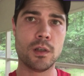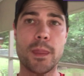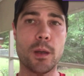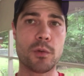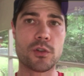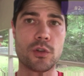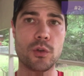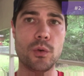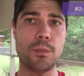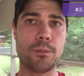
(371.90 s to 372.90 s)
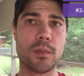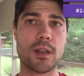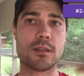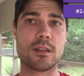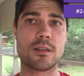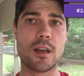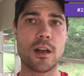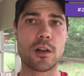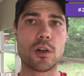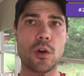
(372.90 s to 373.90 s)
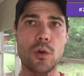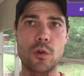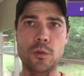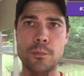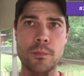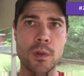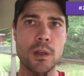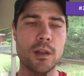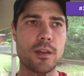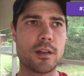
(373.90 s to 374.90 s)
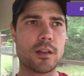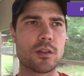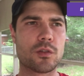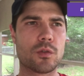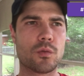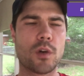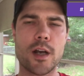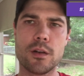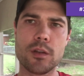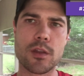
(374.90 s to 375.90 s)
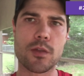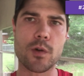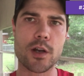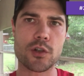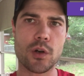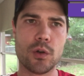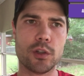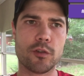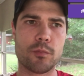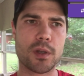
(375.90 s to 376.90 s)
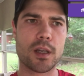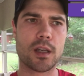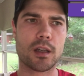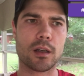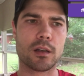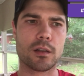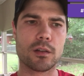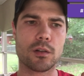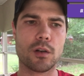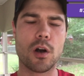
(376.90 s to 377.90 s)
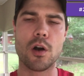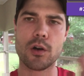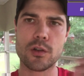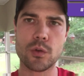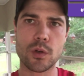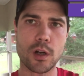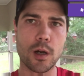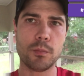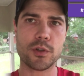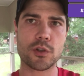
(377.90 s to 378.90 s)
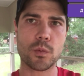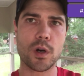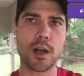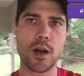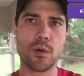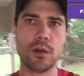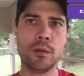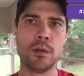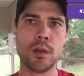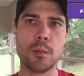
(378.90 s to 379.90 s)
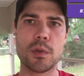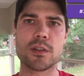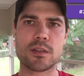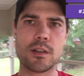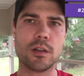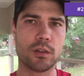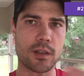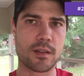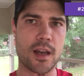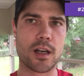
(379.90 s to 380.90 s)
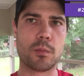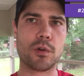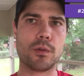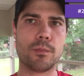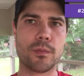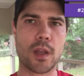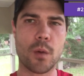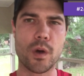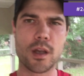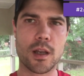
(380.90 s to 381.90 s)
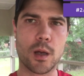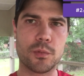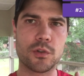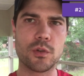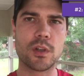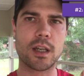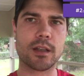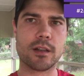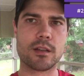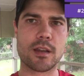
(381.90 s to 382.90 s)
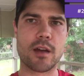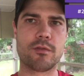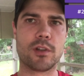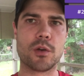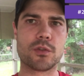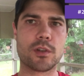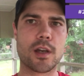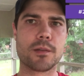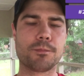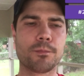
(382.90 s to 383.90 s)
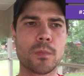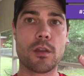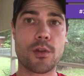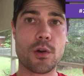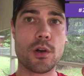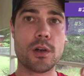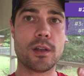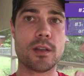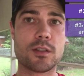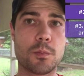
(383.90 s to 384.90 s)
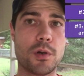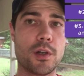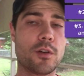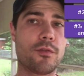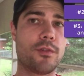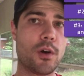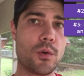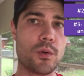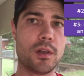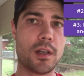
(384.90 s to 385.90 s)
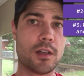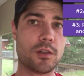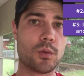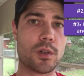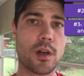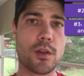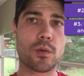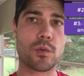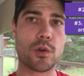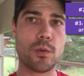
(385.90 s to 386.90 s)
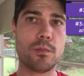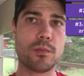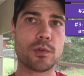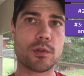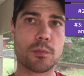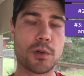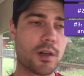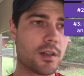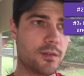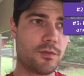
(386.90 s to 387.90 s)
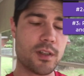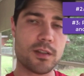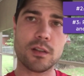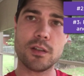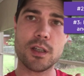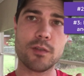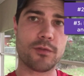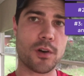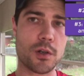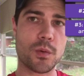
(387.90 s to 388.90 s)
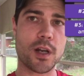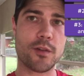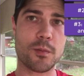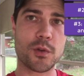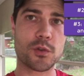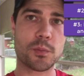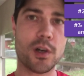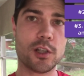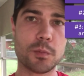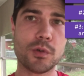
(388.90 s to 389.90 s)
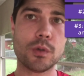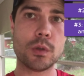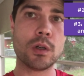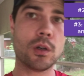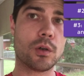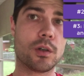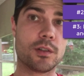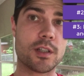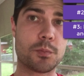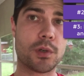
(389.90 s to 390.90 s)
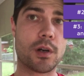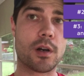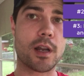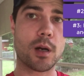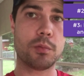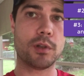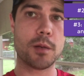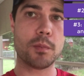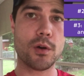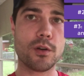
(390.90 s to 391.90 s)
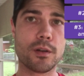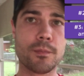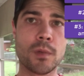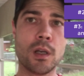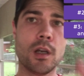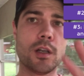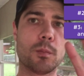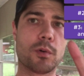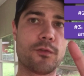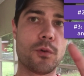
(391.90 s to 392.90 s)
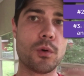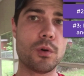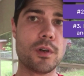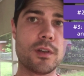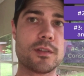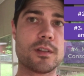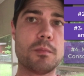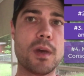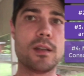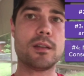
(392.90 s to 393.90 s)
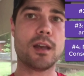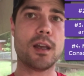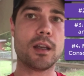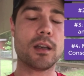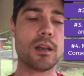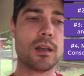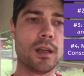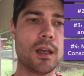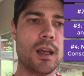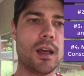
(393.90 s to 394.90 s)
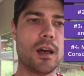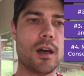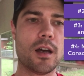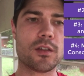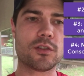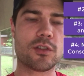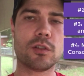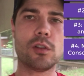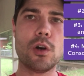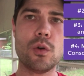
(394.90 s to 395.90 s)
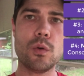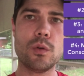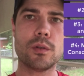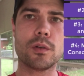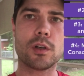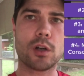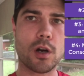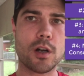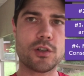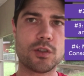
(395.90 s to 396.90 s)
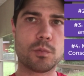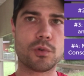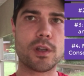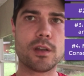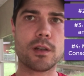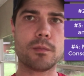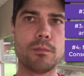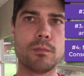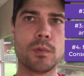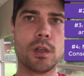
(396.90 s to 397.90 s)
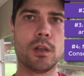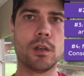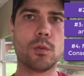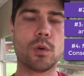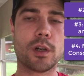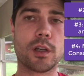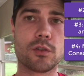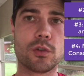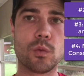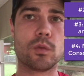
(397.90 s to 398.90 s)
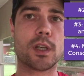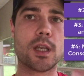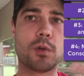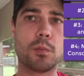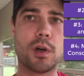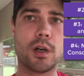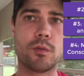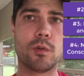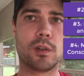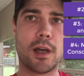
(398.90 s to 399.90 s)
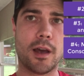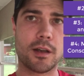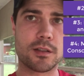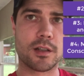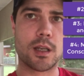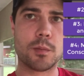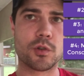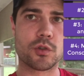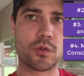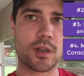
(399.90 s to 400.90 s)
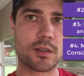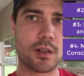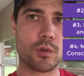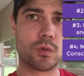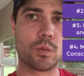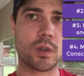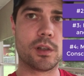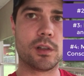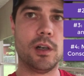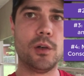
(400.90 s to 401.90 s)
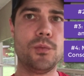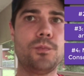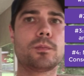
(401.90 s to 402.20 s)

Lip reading: Number 2 is to set a goal that is right on the threshold of being hard to accomplish in 1 hour, but still attainable. That way it helps you to get into that flow state. Third is to put your phone into another room, put it as physically far away from you as possible, or at least put it on airplane mode. Number 4 is to maintain slow, conscious breathing, working to keep your body relaxed and keep your stress levels really low.